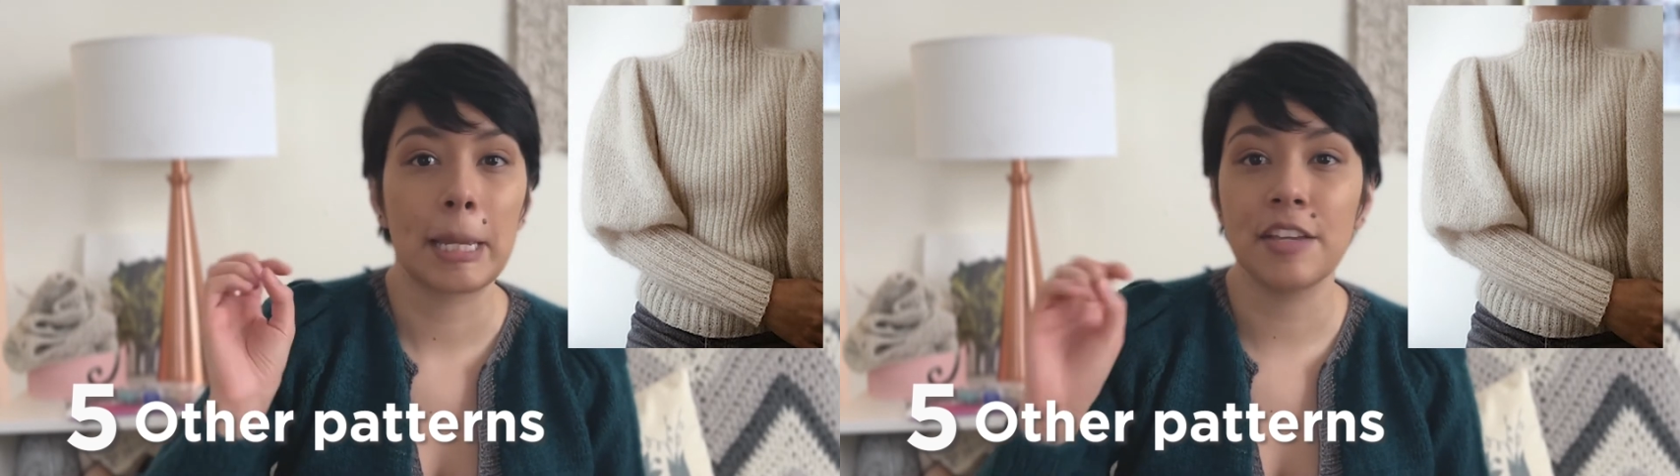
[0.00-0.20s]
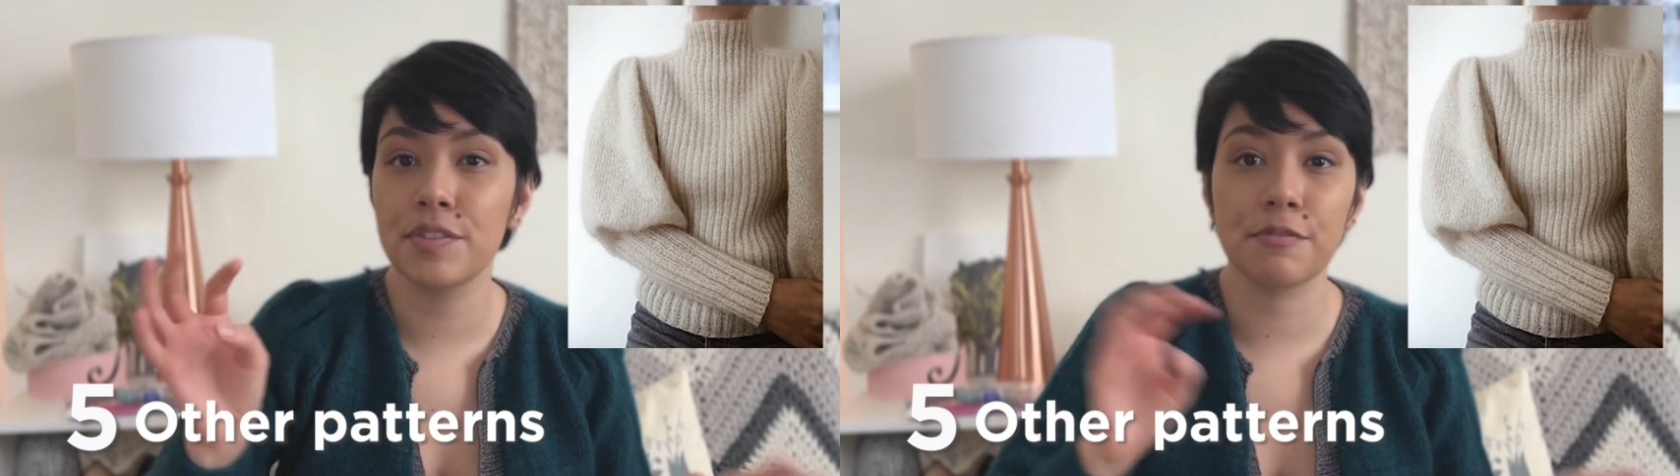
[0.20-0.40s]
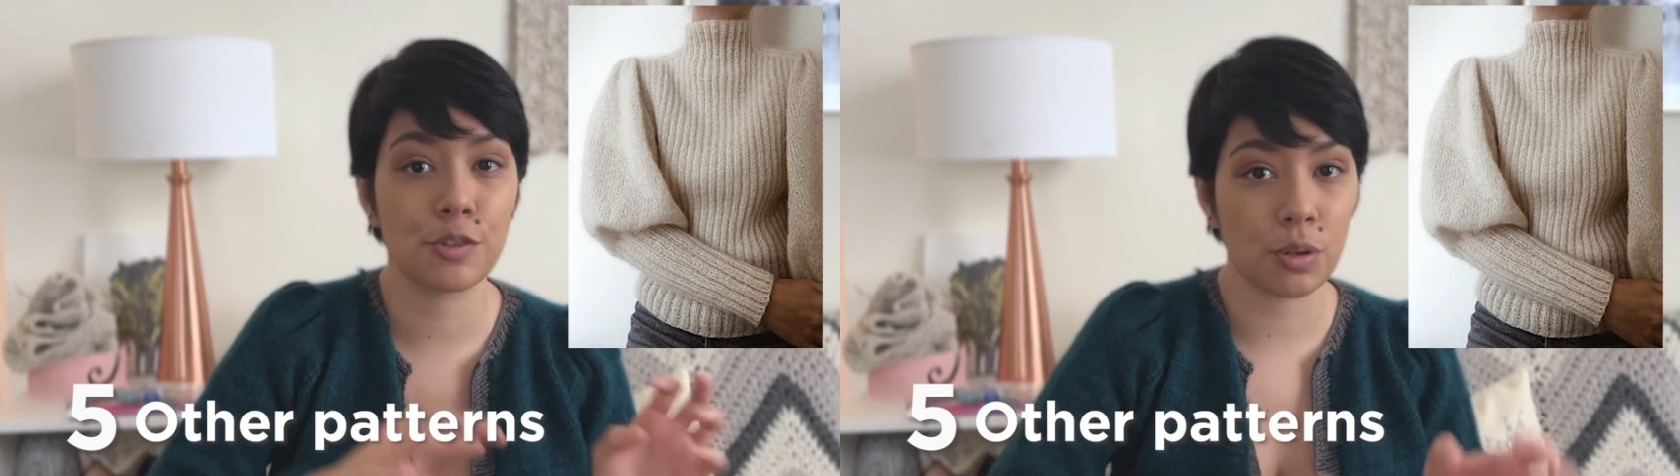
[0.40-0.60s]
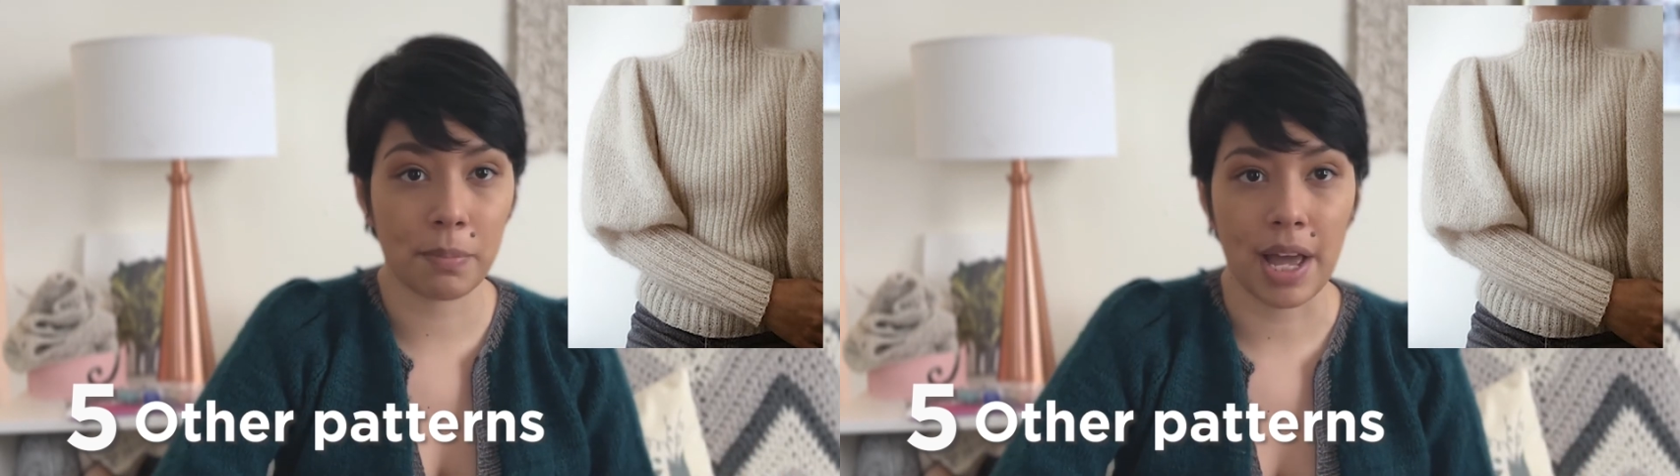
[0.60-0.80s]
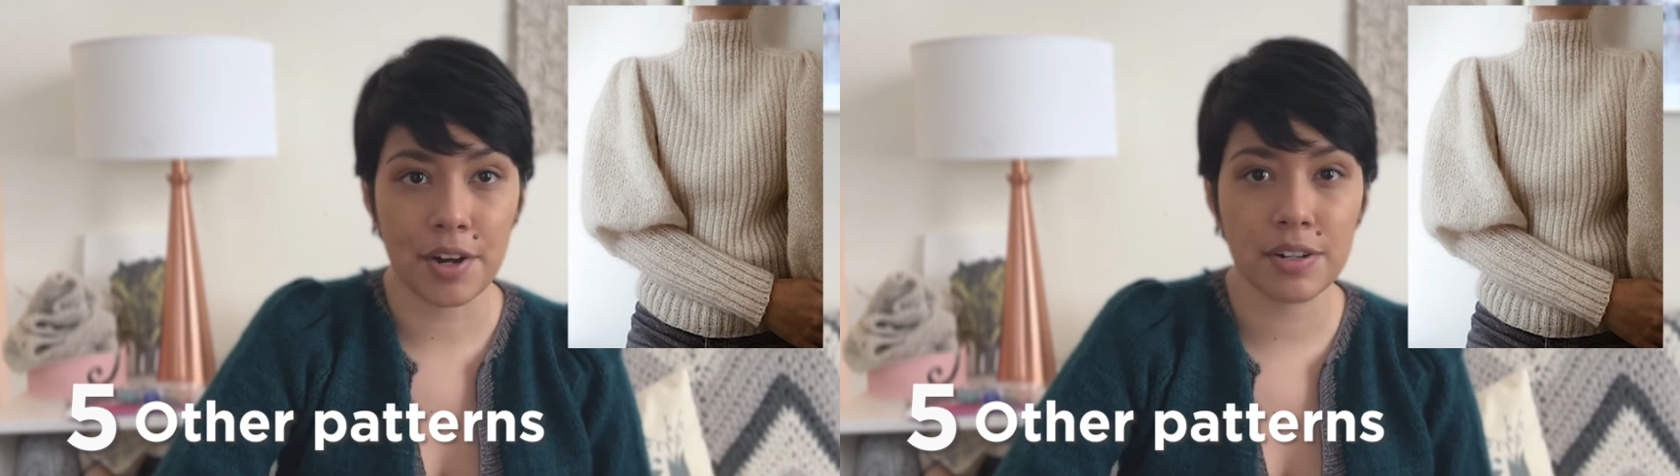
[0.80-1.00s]
individual
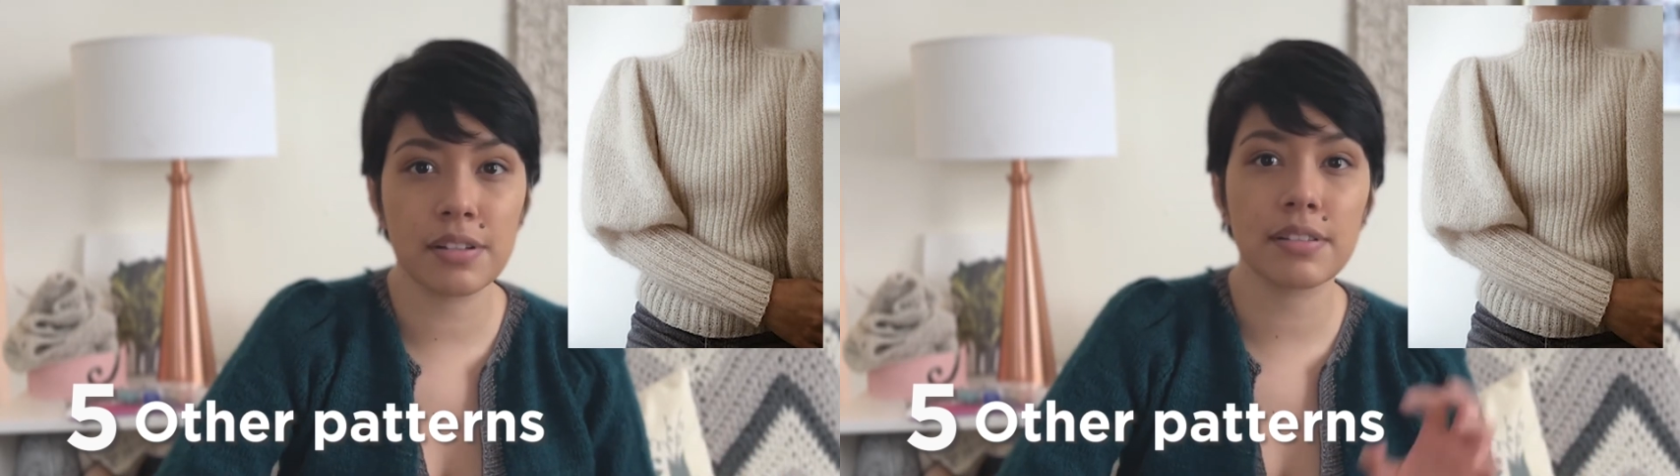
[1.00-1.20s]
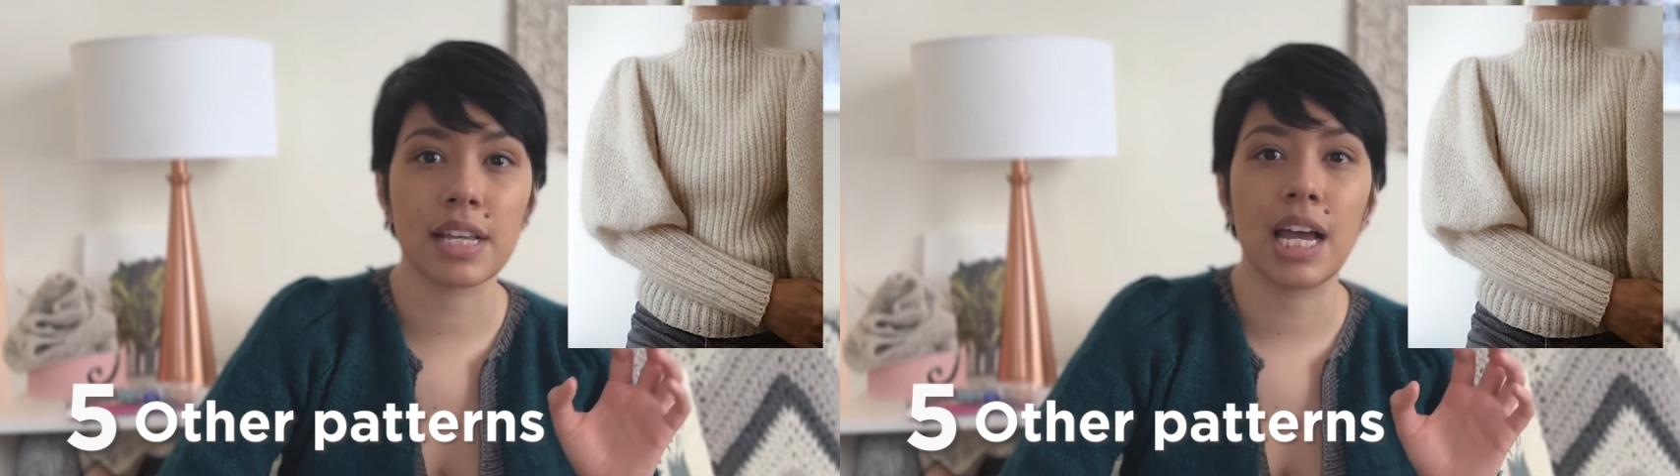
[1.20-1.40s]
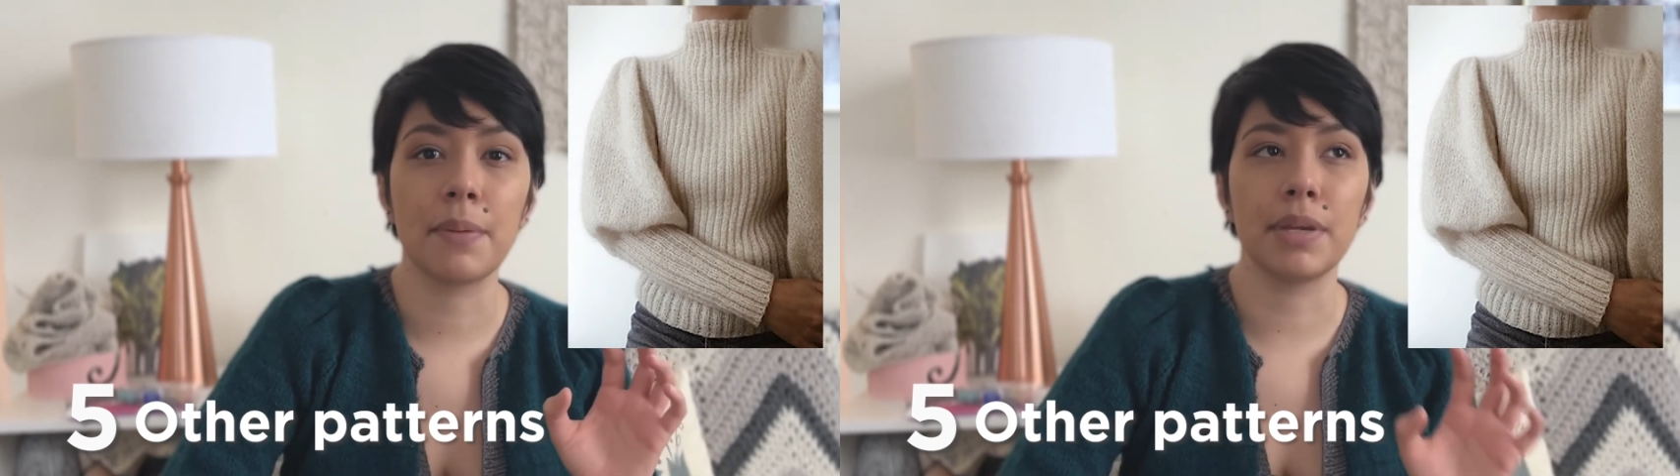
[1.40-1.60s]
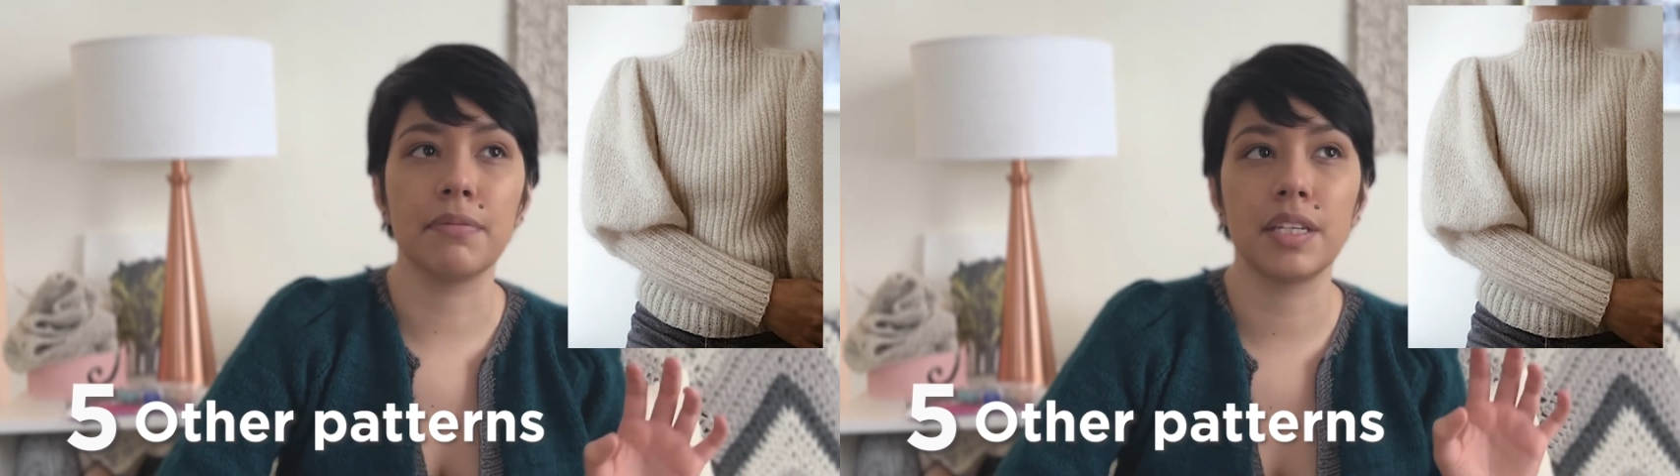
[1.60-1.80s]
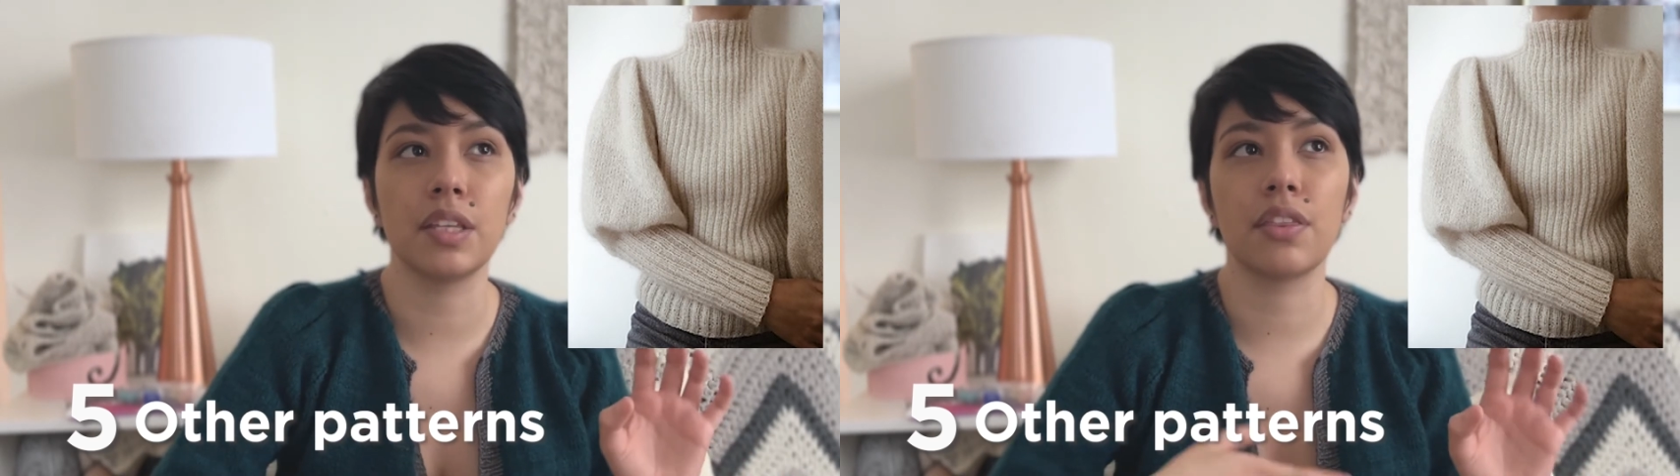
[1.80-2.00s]
patterns that maybe